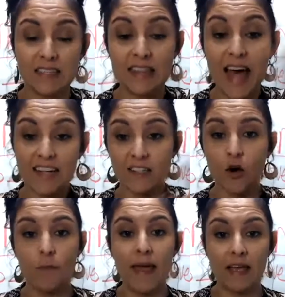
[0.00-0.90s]
that's
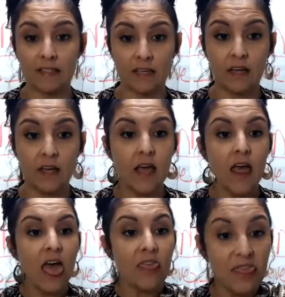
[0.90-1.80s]
amazing.
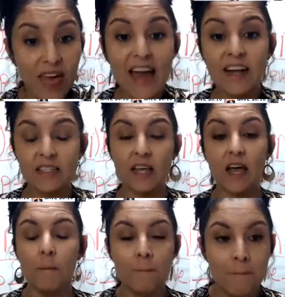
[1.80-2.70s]
That is
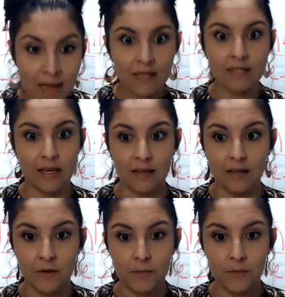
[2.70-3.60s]
amazing.
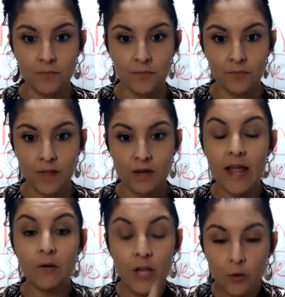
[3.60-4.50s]

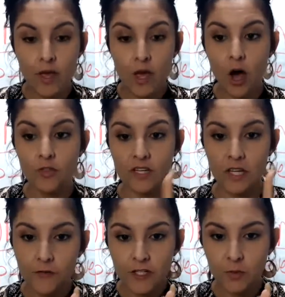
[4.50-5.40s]
Now, here we go. The
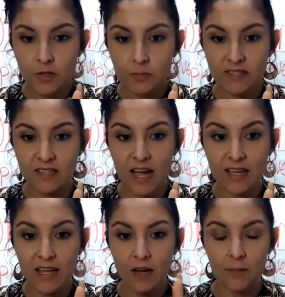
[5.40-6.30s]
difference with Miss
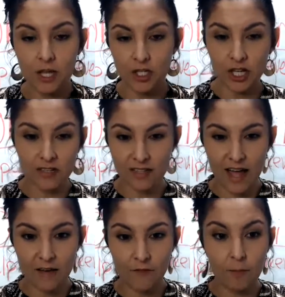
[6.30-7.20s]
Diana, because she doesn't
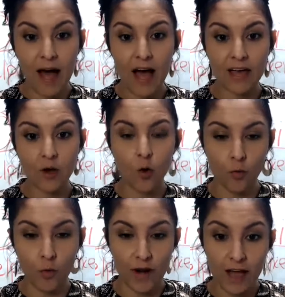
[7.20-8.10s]
have a buy
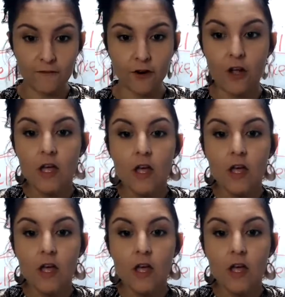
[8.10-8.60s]
or whatever,